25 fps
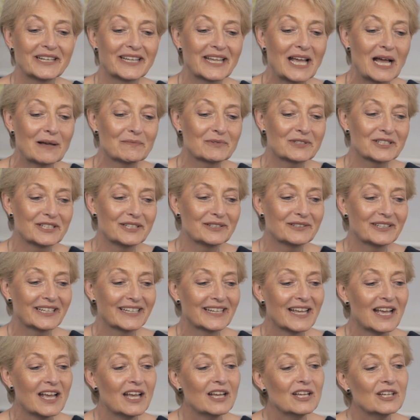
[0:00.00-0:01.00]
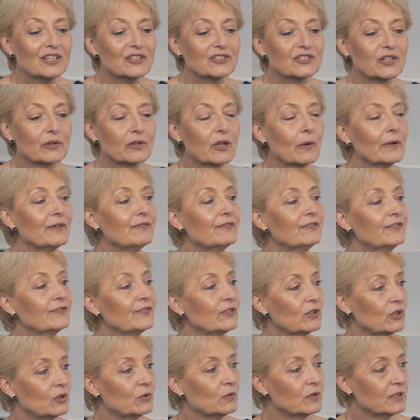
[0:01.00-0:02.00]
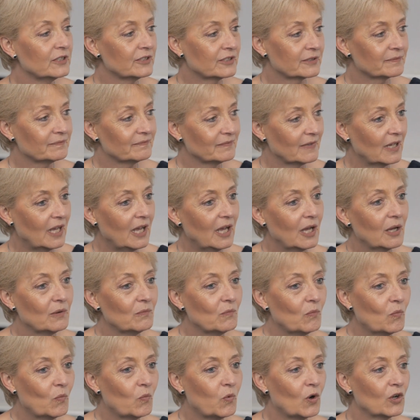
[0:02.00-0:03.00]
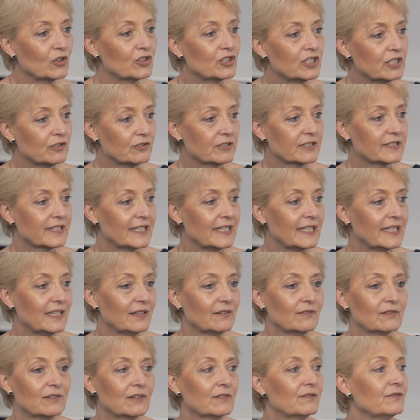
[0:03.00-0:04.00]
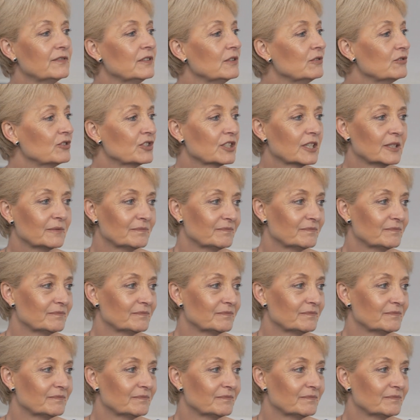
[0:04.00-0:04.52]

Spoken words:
absolutely. So going forward, what do you see the future